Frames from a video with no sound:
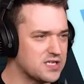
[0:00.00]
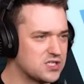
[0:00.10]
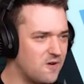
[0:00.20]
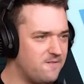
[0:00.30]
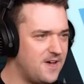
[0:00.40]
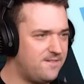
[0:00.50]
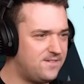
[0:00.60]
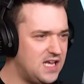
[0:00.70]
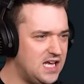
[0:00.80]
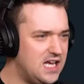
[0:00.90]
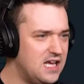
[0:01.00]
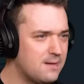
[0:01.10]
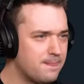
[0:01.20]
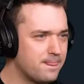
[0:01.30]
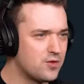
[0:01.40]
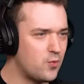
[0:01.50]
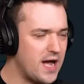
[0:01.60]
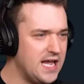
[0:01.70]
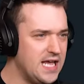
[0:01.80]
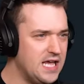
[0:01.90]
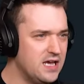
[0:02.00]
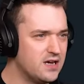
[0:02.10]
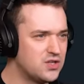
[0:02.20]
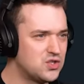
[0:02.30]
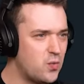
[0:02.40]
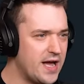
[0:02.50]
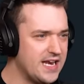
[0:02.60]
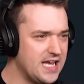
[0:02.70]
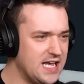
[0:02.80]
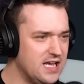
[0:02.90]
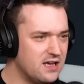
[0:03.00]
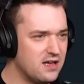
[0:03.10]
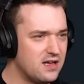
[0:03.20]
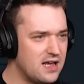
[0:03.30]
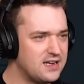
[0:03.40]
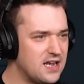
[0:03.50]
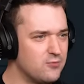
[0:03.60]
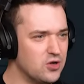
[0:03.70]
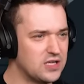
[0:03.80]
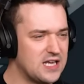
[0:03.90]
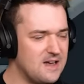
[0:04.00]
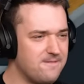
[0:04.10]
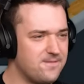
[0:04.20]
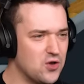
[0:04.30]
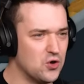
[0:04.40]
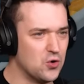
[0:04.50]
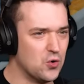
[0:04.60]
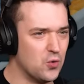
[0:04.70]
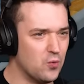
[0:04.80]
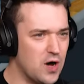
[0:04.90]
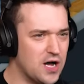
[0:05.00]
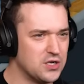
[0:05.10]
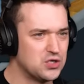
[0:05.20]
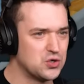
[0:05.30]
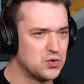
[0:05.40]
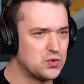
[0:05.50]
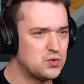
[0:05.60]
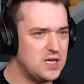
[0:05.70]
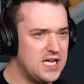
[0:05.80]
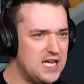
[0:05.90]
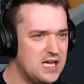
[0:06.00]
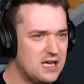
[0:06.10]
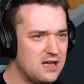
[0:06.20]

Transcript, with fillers: So 50, 20, 20. And then we'll give you 1, 2, 3.